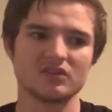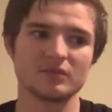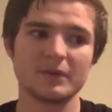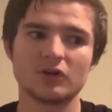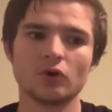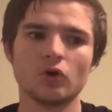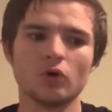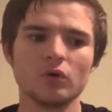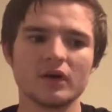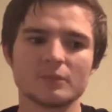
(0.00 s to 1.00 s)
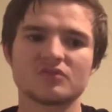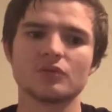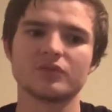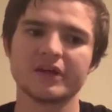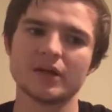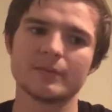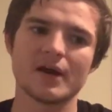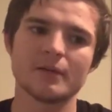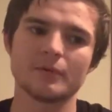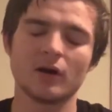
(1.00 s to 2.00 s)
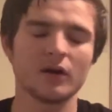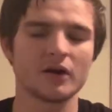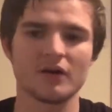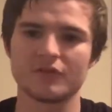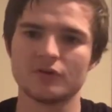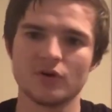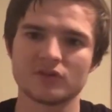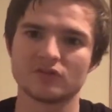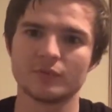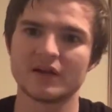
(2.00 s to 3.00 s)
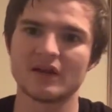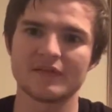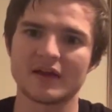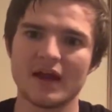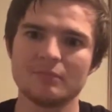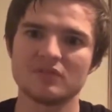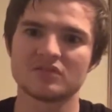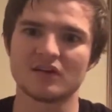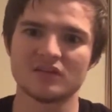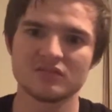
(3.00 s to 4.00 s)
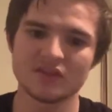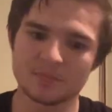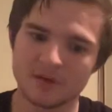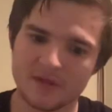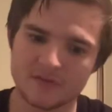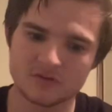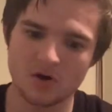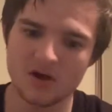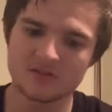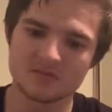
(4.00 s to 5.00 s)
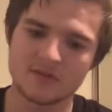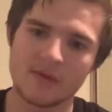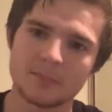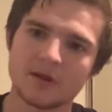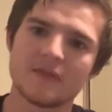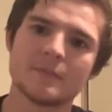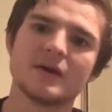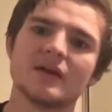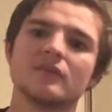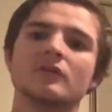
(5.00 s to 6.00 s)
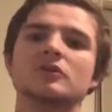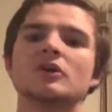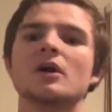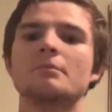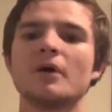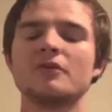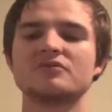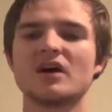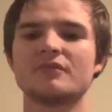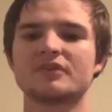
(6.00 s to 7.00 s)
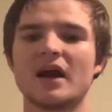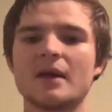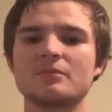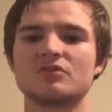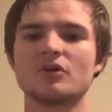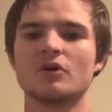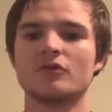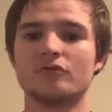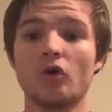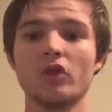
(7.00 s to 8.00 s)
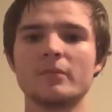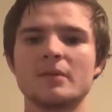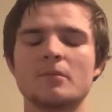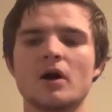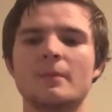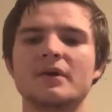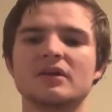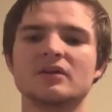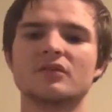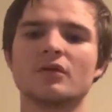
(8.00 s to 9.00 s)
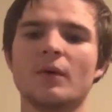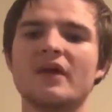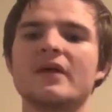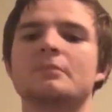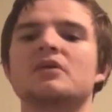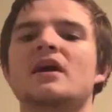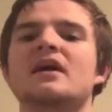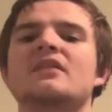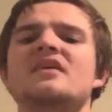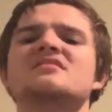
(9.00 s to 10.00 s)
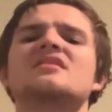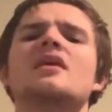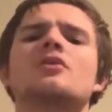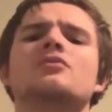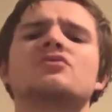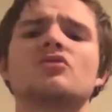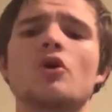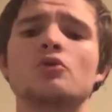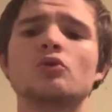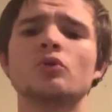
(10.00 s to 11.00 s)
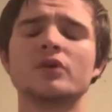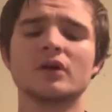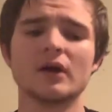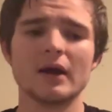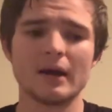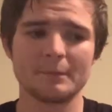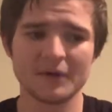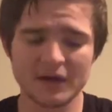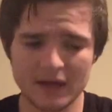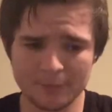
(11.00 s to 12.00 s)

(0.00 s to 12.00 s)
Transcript: it's a big call, and I'm still thinking about it. I don't know if the Knights will win another game this season. They're playing the Titans, and then they're playing the Panthers. Both tough games for them, in my opinion, the way they're playing. They started off so good. But